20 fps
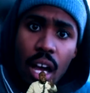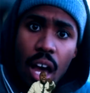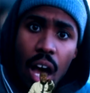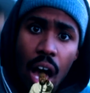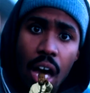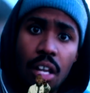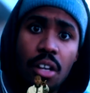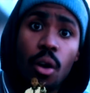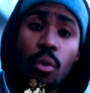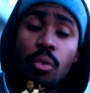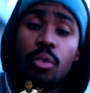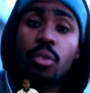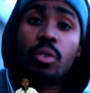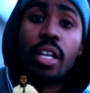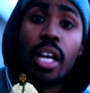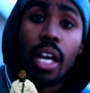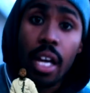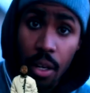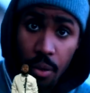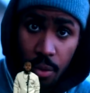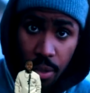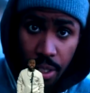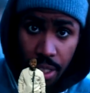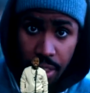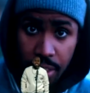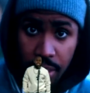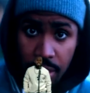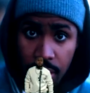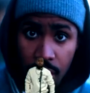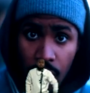I know you're
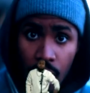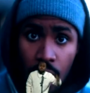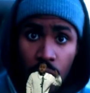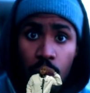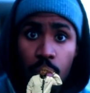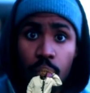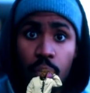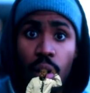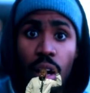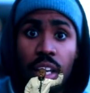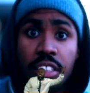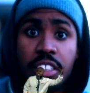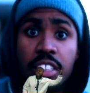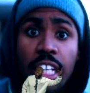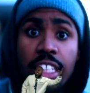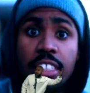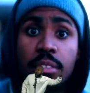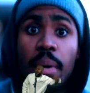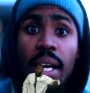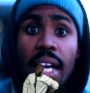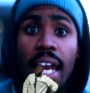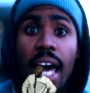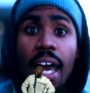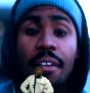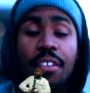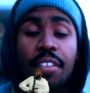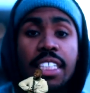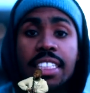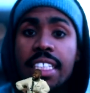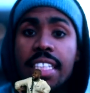curious. Bro, I changed my
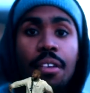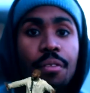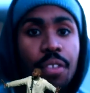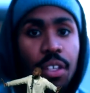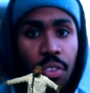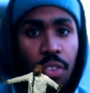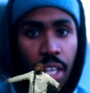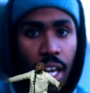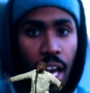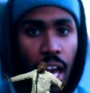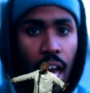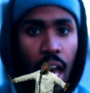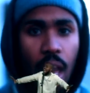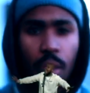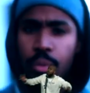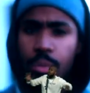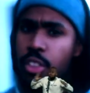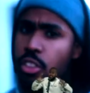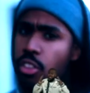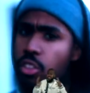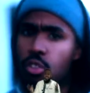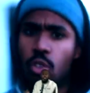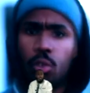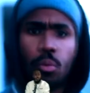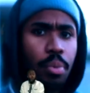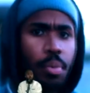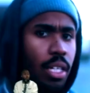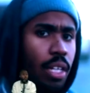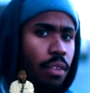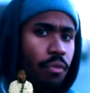life because everything I had was
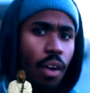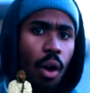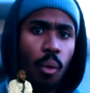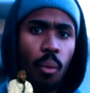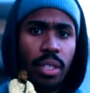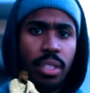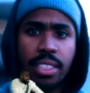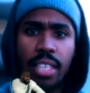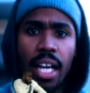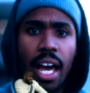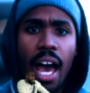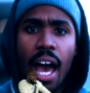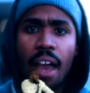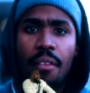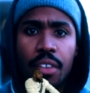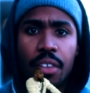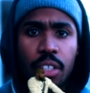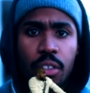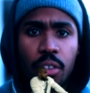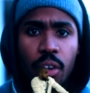stupid if I wasn't having